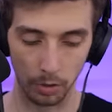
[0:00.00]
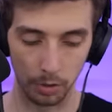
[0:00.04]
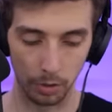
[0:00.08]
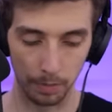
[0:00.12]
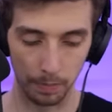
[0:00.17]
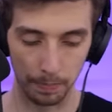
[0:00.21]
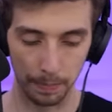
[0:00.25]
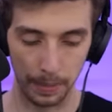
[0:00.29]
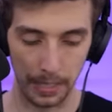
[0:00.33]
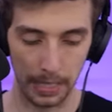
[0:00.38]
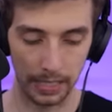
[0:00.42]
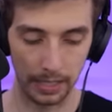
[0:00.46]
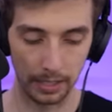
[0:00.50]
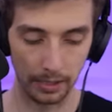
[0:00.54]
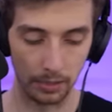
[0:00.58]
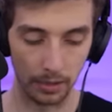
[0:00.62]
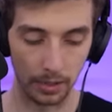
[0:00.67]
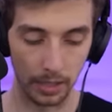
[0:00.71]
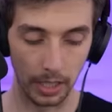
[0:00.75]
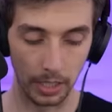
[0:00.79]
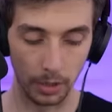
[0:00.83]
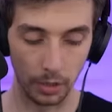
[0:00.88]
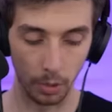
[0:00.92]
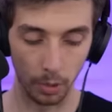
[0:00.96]
jump back into
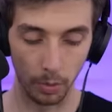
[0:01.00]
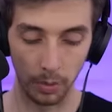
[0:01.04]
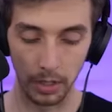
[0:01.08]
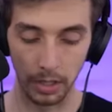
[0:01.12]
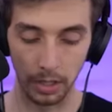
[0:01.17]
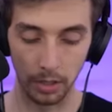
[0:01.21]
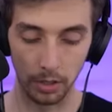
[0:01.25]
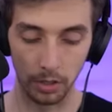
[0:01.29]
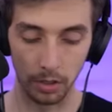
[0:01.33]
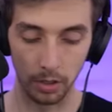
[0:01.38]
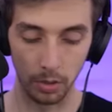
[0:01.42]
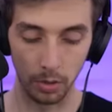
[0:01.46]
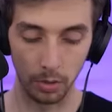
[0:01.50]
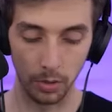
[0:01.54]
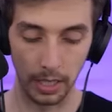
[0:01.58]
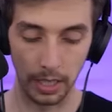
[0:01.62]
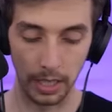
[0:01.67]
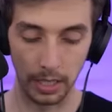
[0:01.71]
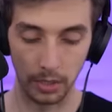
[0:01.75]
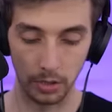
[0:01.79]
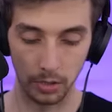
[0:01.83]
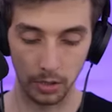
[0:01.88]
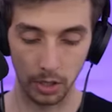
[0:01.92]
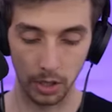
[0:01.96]
this. All we need to do
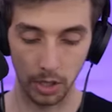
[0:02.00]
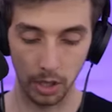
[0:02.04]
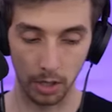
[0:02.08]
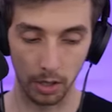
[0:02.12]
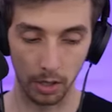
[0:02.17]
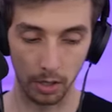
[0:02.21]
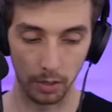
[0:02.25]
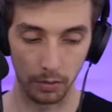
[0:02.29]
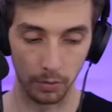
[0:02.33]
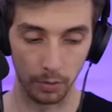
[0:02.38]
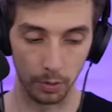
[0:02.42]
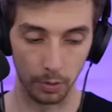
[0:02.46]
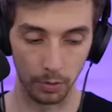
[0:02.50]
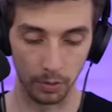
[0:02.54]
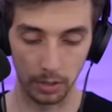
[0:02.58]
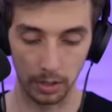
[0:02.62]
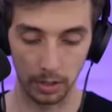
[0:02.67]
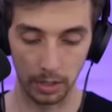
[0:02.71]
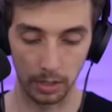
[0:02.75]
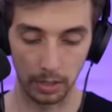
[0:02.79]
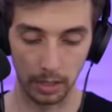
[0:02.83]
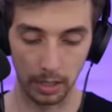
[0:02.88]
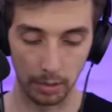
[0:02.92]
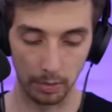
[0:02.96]
is carnivores. I
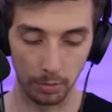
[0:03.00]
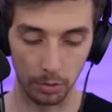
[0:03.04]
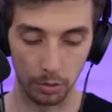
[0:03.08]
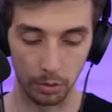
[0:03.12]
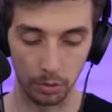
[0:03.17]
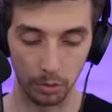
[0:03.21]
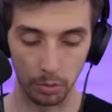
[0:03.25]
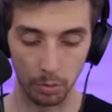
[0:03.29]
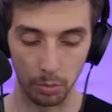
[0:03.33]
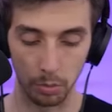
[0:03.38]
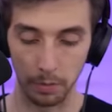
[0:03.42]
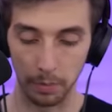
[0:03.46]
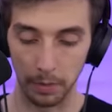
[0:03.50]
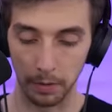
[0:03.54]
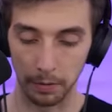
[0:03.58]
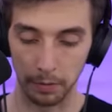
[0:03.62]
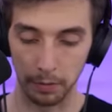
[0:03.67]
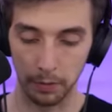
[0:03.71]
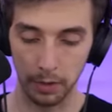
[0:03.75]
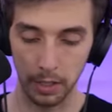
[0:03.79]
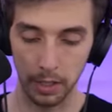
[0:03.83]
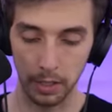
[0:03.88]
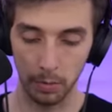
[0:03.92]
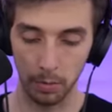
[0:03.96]
think, yeah, we just do one more
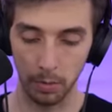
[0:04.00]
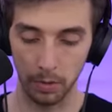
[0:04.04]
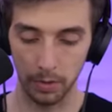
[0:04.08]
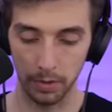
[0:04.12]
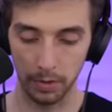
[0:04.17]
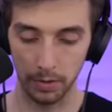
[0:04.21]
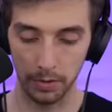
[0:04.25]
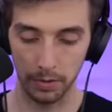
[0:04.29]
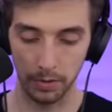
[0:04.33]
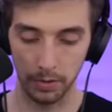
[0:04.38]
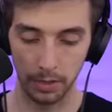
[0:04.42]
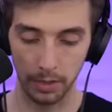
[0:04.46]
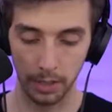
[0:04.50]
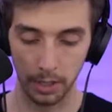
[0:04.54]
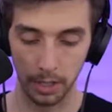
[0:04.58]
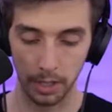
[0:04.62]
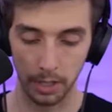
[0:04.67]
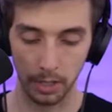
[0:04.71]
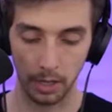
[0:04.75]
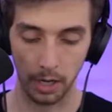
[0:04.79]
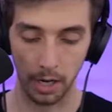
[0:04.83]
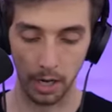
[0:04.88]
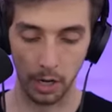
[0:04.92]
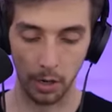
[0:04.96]
free one.
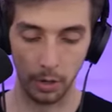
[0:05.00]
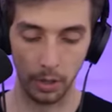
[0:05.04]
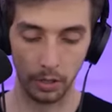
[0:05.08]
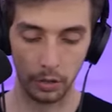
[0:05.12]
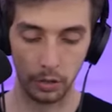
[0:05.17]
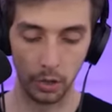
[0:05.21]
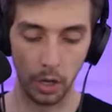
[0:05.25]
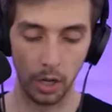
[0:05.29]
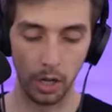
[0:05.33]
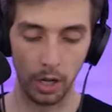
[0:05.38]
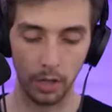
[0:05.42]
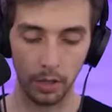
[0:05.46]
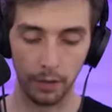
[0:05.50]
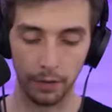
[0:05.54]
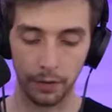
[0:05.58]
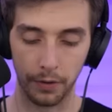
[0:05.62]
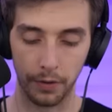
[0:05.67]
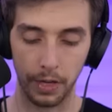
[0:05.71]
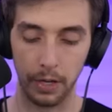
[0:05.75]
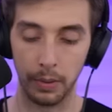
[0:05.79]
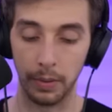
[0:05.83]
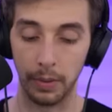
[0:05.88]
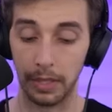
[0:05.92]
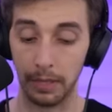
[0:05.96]
Oh, it's all
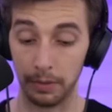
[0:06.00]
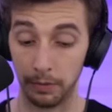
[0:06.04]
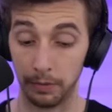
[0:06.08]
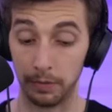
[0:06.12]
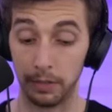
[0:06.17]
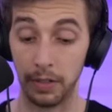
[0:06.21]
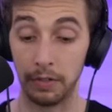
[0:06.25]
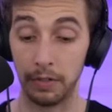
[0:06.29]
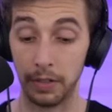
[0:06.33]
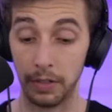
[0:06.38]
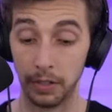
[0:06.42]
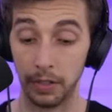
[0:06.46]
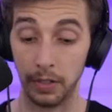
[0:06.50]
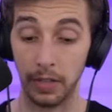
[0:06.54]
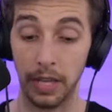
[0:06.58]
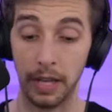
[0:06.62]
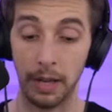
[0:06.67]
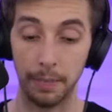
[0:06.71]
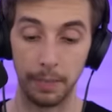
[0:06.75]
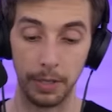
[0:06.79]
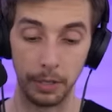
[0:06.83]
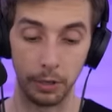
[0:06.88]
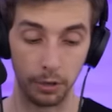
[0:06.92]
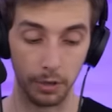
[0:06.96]
free! Well, we've definitely done
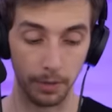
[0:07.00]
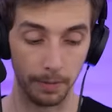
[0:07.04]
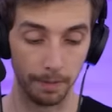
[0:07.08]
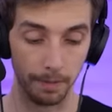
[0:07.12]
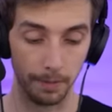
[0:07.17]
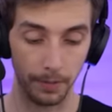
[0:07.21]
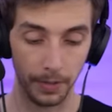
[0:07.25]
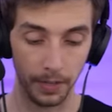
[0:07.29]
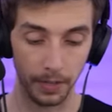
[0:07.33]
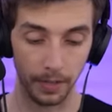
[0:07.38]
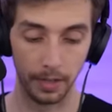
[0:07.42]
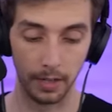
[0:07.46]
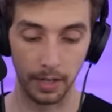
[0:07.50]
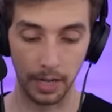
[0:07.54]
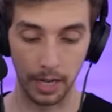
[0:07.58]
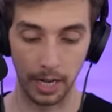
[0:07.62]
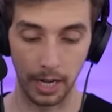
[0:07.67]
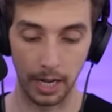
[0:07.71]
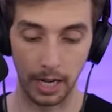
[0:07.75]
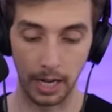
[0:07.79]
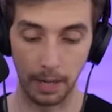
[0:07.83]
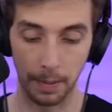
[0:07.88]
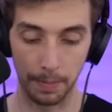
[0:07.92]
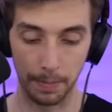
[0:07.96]
that mission.
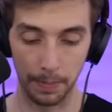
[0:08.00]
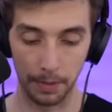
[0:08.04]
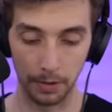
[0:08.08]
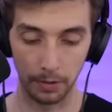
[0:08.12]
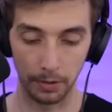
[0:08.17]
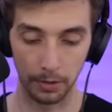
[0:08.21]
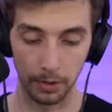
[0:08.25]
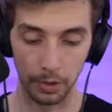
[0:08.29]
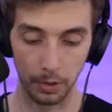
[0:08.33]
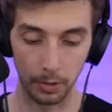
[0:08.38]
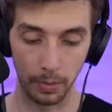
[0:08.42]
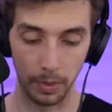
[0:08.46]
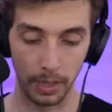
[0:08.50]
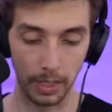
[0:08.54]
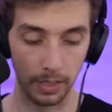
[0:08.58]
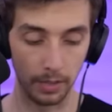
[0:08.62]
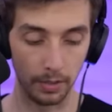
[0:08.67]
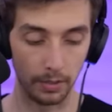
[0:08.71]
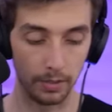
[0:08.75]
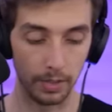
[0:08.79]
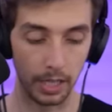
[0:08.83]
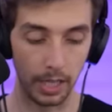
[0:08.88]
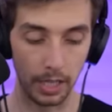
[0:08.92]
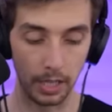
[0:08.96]
Uh, plonk you in,
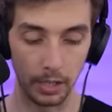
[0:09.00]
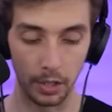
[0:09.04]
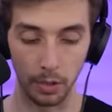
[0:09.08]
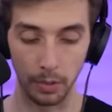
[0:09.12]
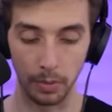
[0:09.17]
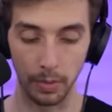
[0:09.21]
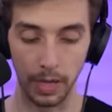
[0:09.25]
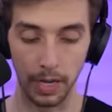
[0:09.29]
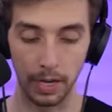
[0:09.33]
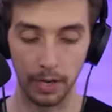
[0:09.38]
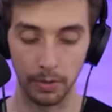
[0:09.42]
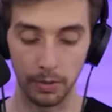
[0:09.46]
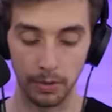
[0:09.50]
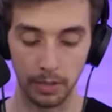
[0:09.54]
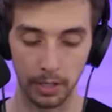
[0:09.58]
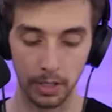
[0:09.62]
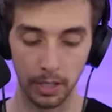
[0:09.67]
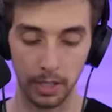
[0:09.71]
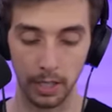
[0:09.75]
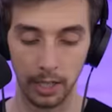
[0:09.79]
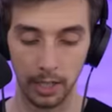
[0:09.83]
take you out.